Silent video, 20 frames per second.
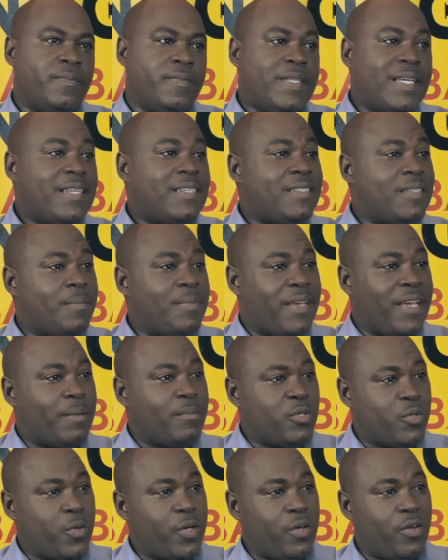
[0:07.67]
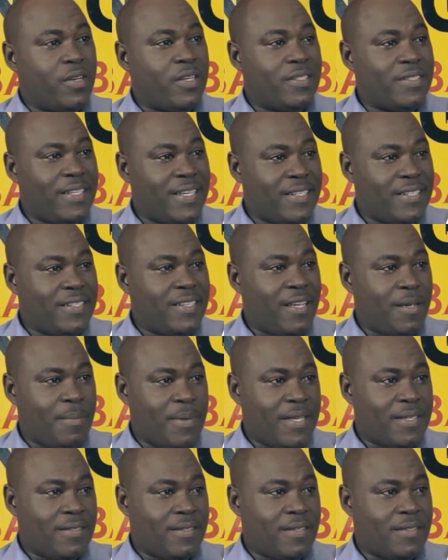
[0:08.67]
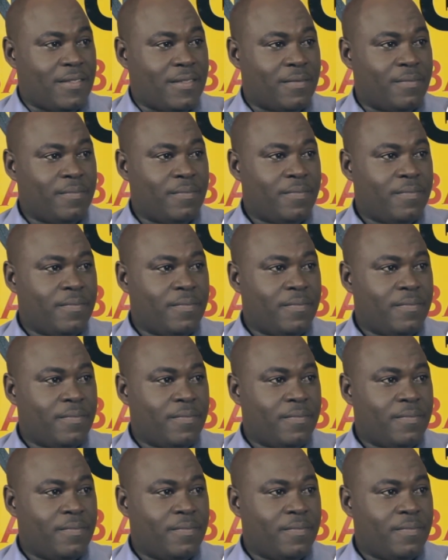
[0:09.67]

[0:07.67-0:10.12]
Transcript: that is something I'm doing on a day-to-day basis.